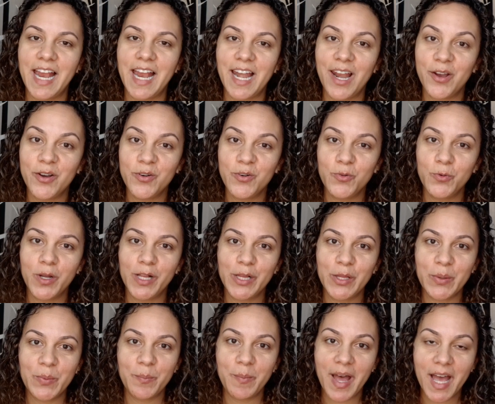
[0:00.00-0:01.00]
Hello,
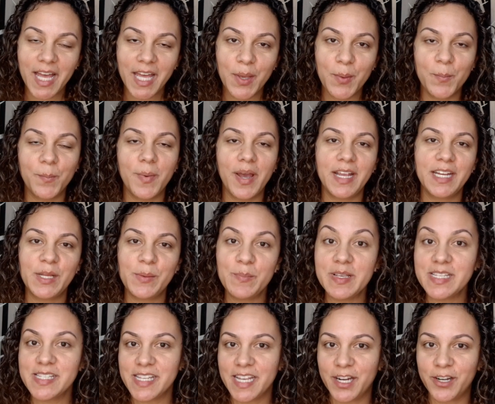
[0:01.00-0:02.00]
welcome back. My name
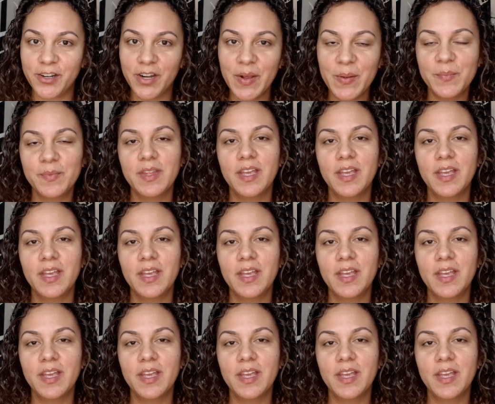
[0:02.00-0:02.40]
is Sarah,